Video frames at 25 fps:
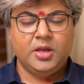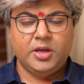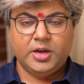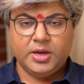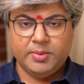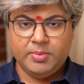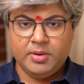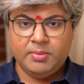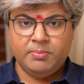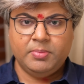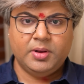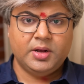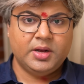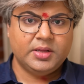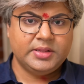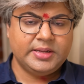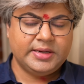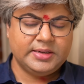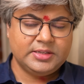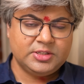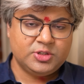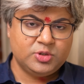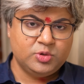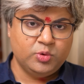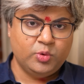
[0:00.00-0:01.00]
Remember
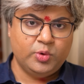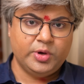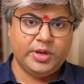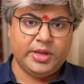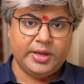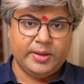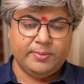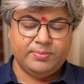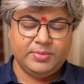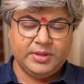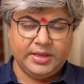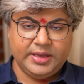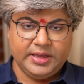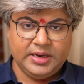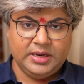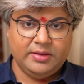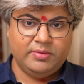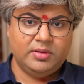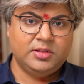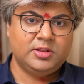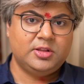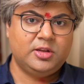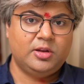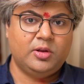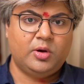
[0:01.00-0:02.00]
that Surya, the
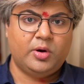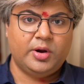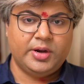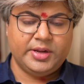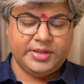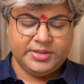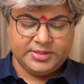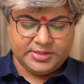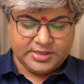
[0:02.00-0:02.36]
11th Lord,